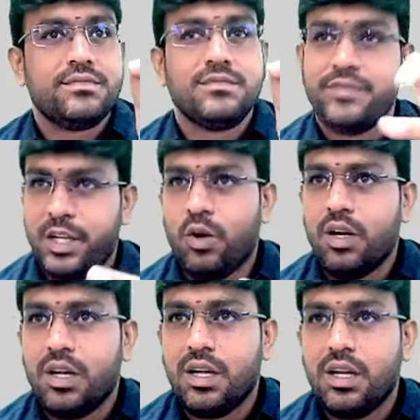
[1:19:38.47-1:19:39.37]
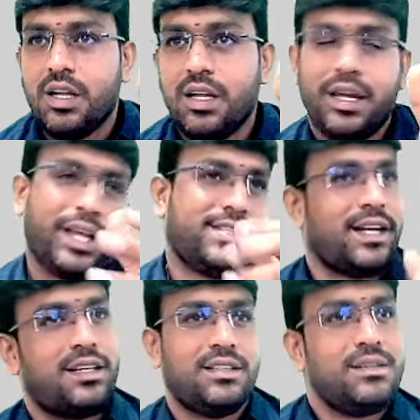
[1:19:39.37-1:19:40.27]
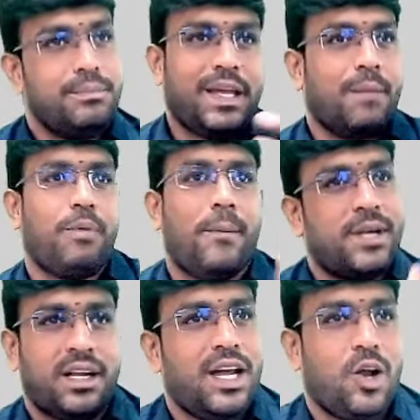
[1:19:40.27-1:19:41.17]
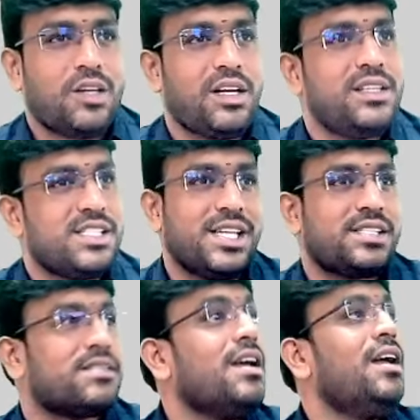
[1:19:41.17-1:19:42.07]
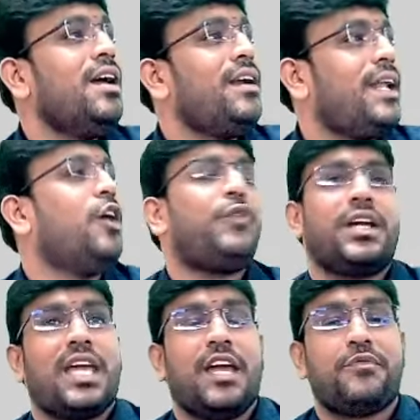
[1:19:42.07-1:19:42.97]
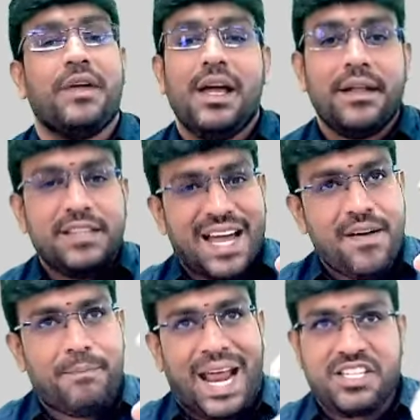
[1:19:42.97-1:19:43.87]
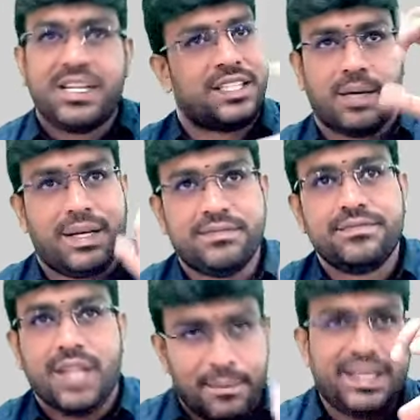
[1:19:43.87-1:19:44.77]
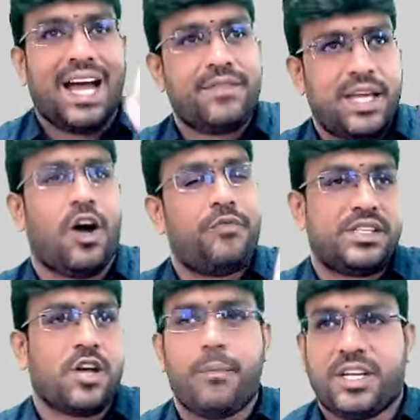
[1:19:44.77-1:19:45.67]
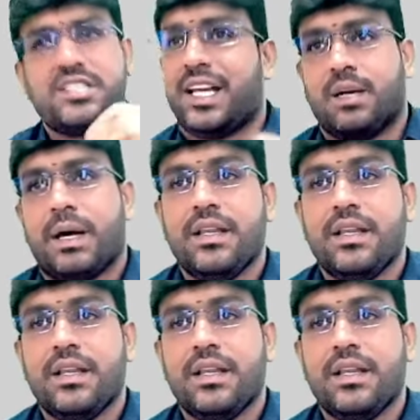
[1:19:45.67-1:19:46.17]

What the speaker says: We know? Exactly. Became popular a lot these days. Nilofer Cave, they have a branch in Hyderabad. I mean, they have their office operation in Hyderabad.